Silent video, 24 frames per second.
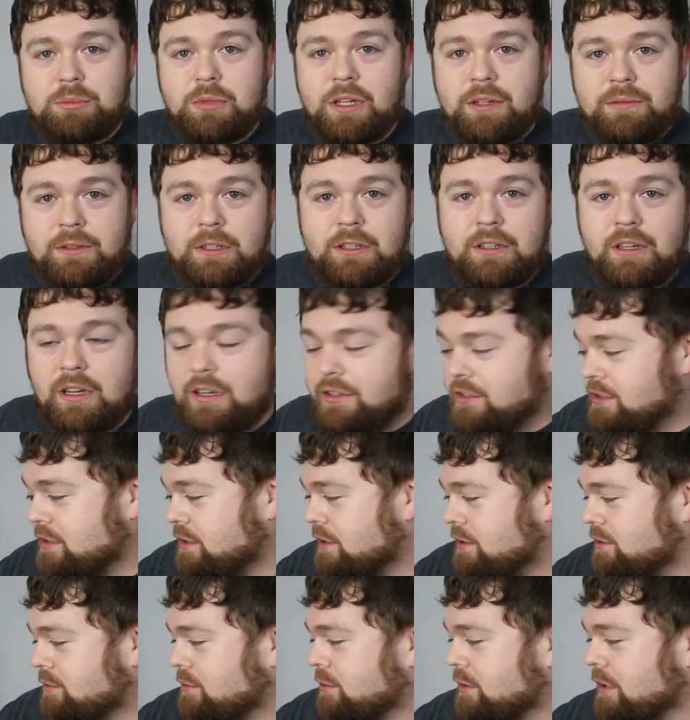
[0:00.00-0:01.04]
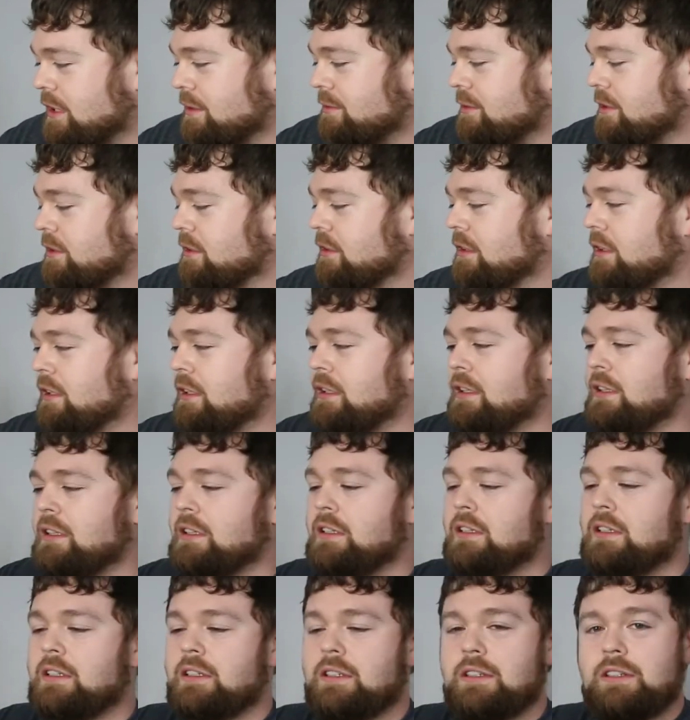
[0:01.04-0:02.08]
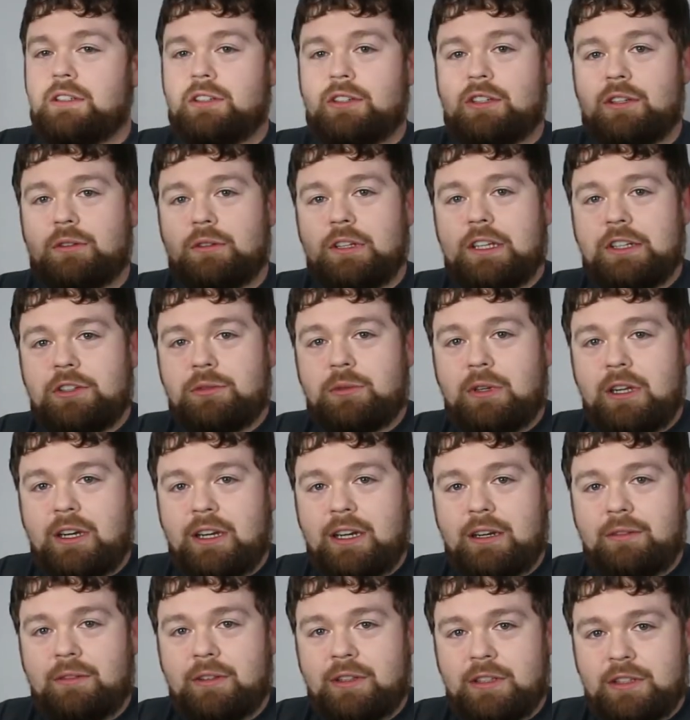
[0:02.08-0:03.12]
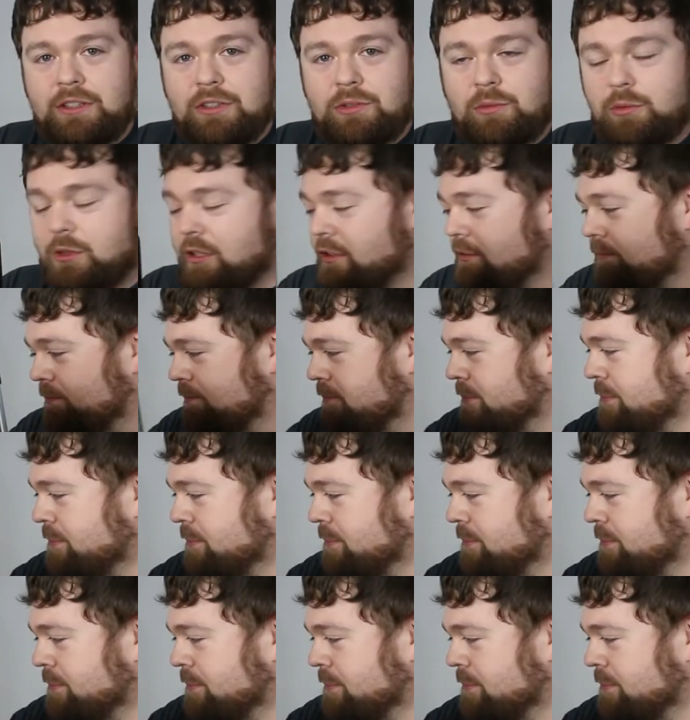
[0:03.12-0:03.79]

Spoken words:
Buffett concert, whatever. So that's why I have this one.